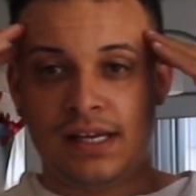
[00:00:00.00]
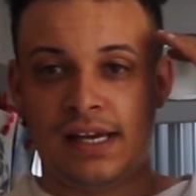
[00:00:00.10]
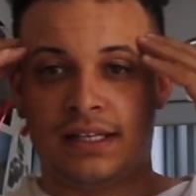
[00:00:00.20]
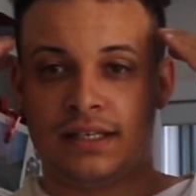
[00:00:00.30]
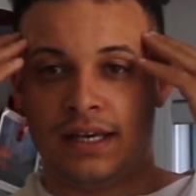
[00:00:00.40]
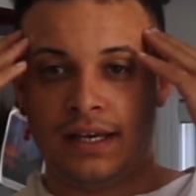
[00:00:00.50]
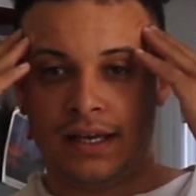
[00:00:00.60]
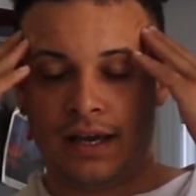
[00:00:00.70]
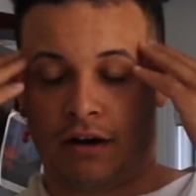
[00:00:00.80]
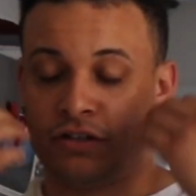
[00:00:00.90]
And
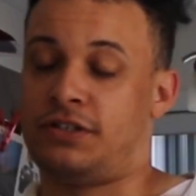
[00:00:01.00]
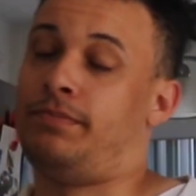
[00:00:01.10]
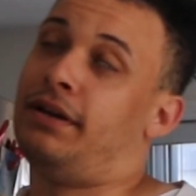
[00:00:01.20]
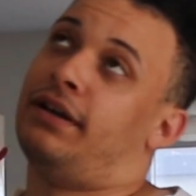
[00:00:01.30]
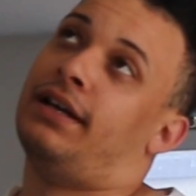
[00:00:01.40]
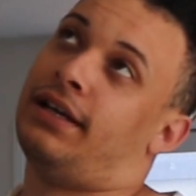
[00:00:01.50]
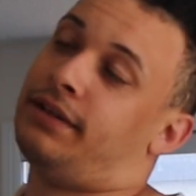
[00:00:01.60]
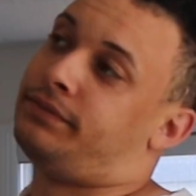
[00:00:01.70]
our spirit